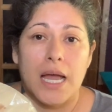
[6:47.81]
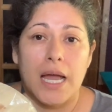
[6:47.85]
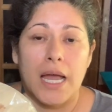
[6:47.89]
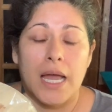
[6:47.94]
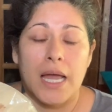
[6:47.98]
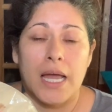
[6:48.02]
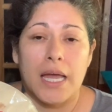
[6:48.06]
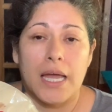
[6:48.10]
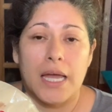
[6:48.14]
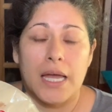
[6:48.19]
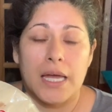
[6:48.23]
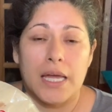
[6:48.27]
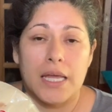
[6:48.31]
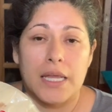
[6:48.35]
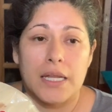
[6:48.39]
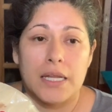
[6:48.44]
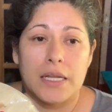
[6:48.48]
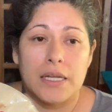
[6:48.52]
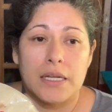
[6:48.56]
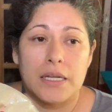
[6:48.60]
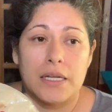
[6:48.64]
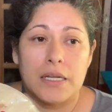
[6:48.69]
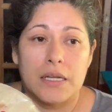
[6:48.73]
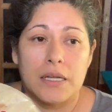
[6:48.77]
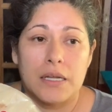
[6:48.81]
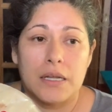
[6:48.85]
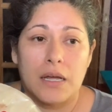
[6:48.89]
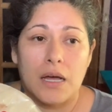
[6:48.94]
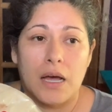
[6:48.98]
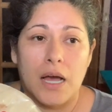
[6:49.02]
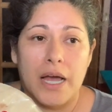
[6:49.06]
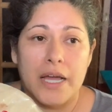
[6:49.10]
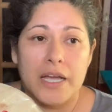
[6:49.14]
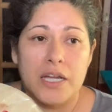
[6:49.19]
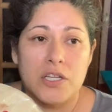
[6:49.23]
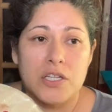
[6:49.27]
And
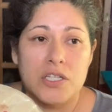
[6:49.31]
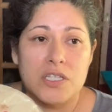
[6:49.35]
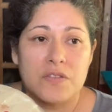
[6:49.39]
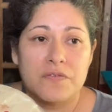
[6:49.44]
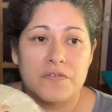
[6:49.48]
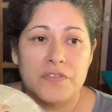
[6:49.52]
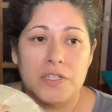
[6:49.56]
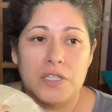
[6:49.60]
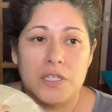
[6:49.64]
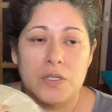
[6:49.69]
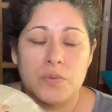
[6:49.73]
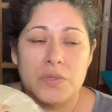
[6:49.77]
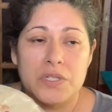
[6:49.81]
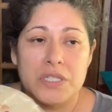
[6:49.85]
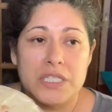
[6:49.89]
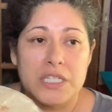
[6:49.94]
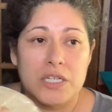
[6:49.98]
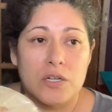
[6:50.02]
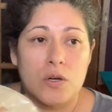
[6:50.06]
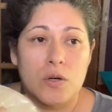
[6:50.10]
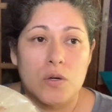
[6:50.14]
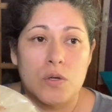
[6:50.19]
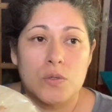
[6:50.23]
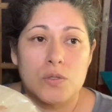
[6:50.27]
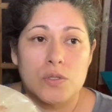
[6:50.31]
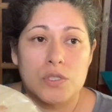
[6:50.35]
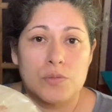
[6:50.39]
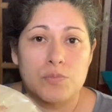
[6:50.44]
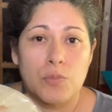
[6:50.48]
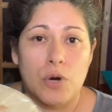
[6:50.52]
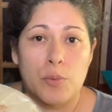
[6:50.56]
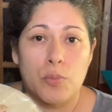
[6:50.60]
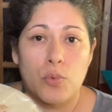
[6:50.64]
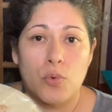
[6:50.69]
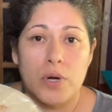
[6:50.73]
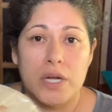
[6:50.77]
I can just fill it with 0
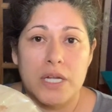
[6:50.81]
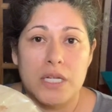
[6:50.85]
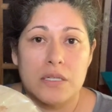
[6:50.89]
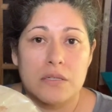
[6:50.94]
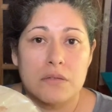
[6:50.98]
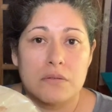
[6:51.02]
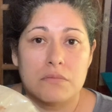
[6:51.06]
smart point